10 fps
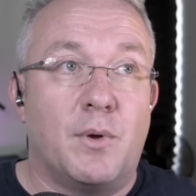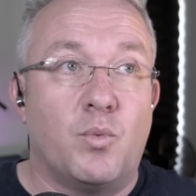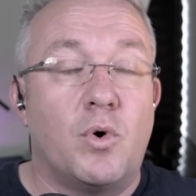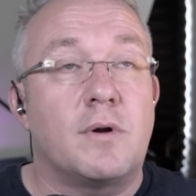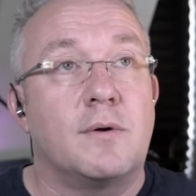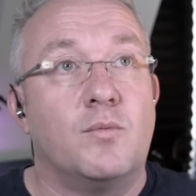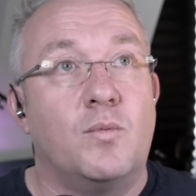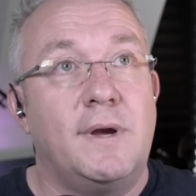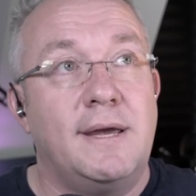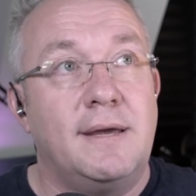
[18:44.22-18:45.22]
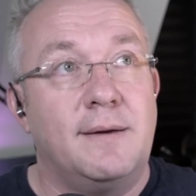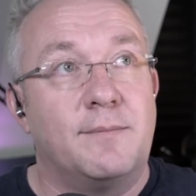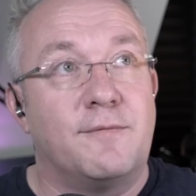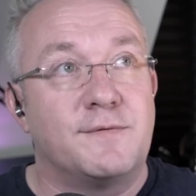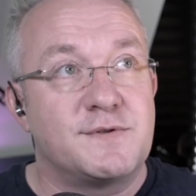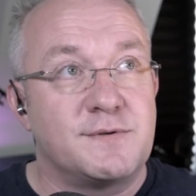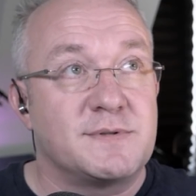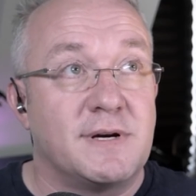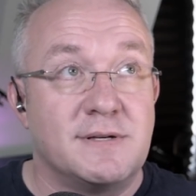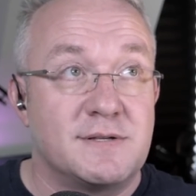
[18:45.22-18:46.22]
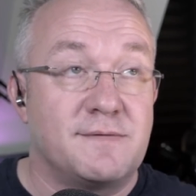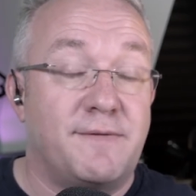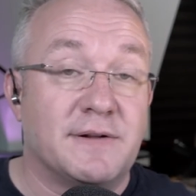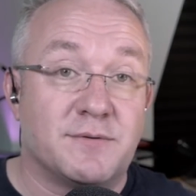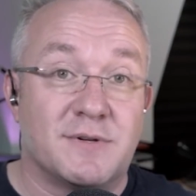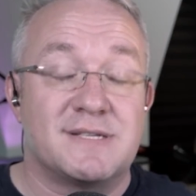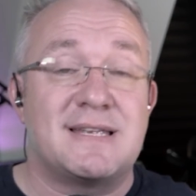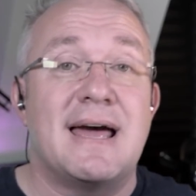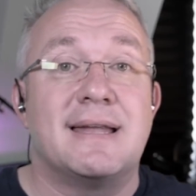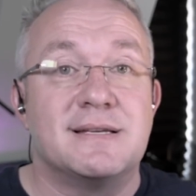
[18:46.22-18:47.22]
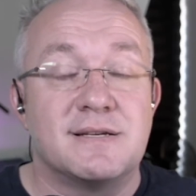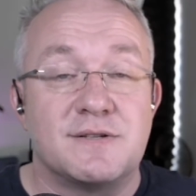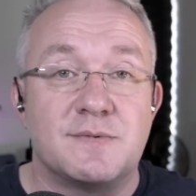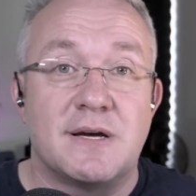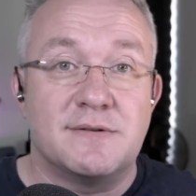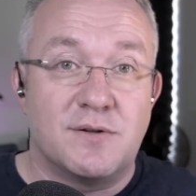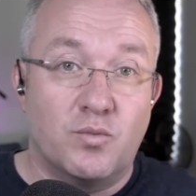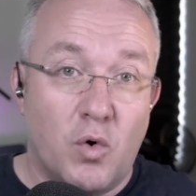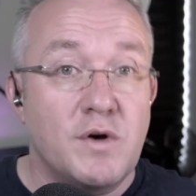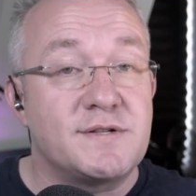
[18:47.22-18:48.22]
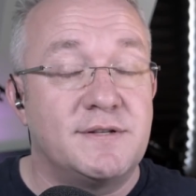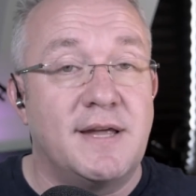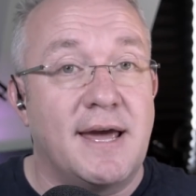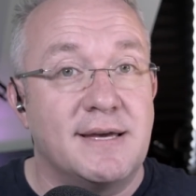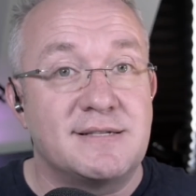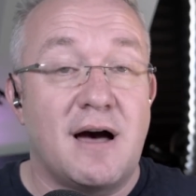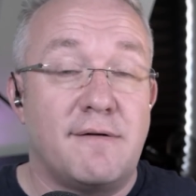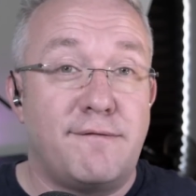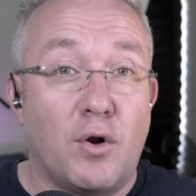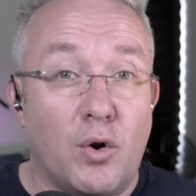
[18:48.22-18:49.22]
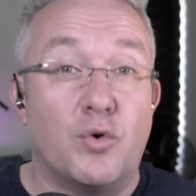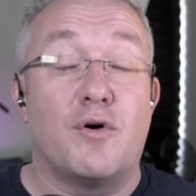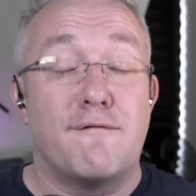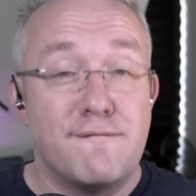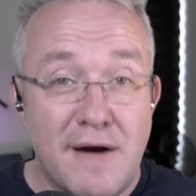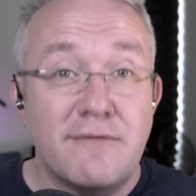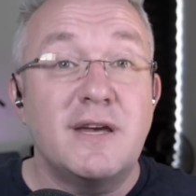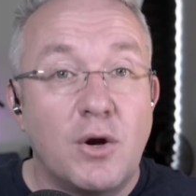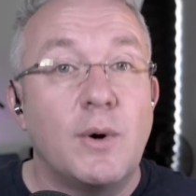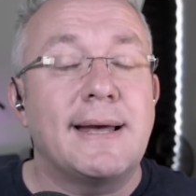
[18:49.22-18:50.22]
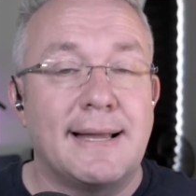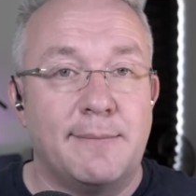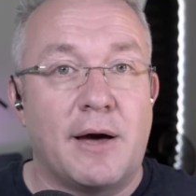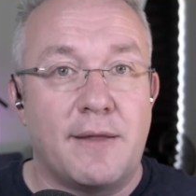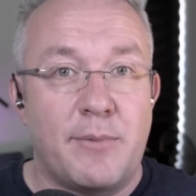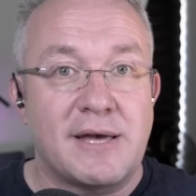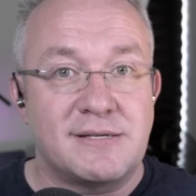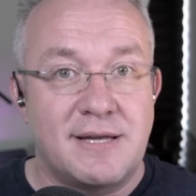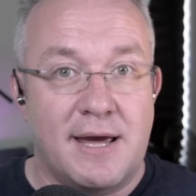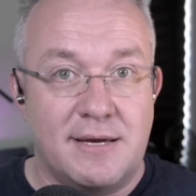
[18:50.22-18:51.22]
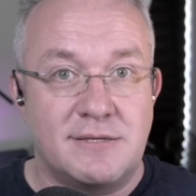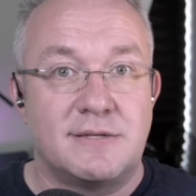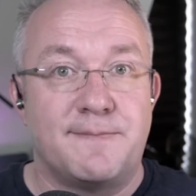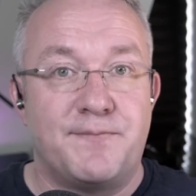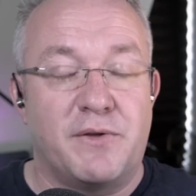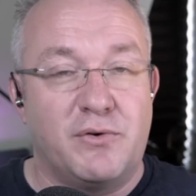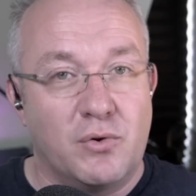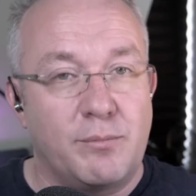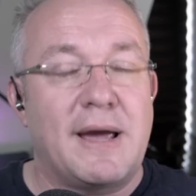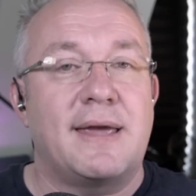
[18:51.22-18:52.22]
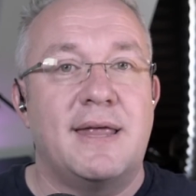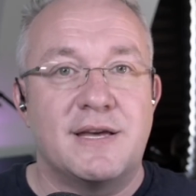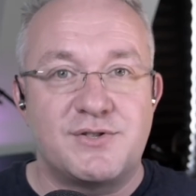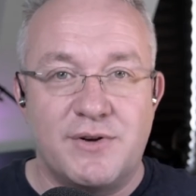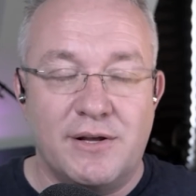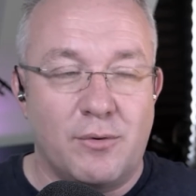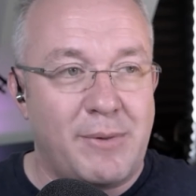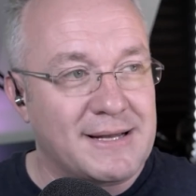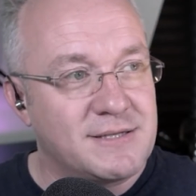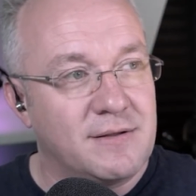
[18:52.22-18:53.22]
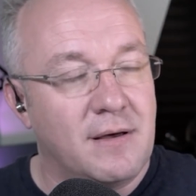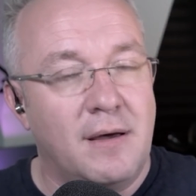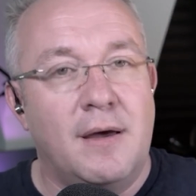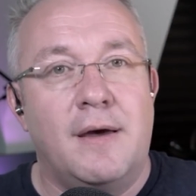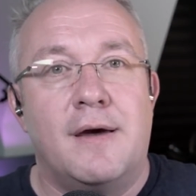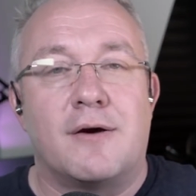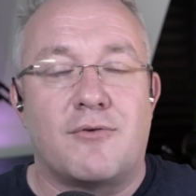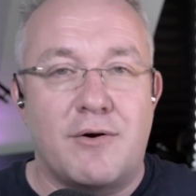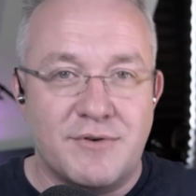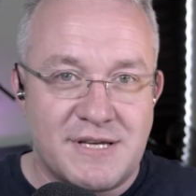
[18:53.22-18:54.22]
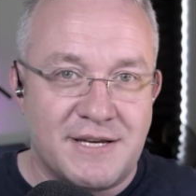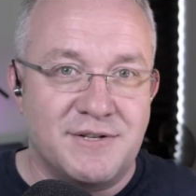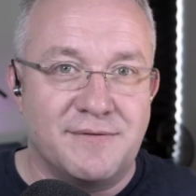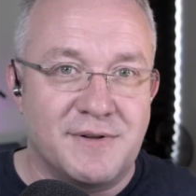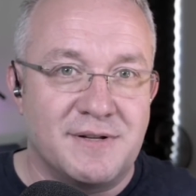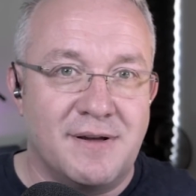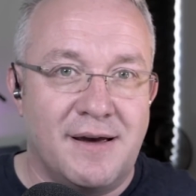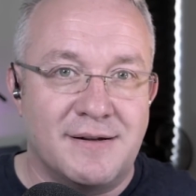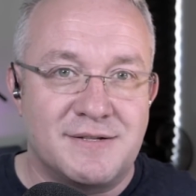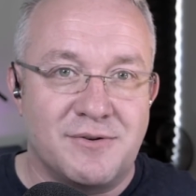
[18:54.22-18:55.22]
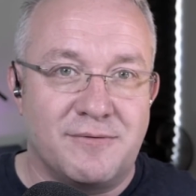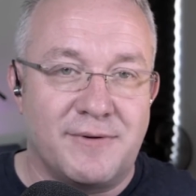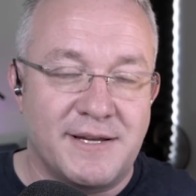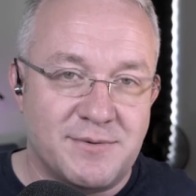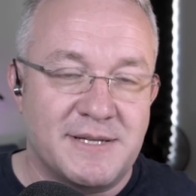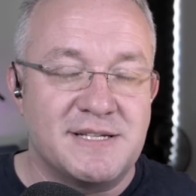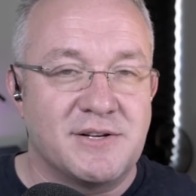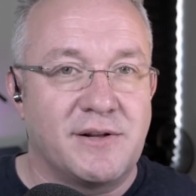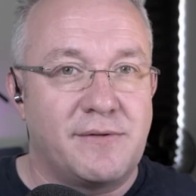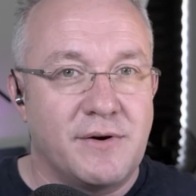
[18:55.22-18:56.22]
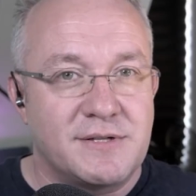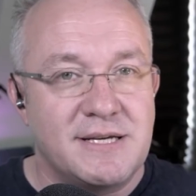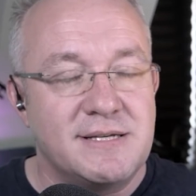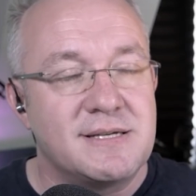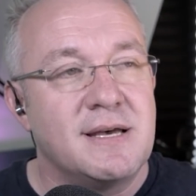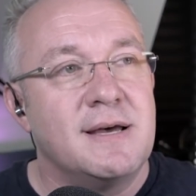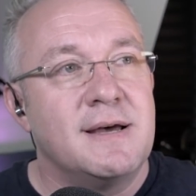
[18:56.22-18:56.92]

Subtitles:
What we sometimes fail to understand is that sometimes the worst days are followed very quickly by the best days. If you look back in history, you look back to the Great Recession of the sort of late 20s, early 30s,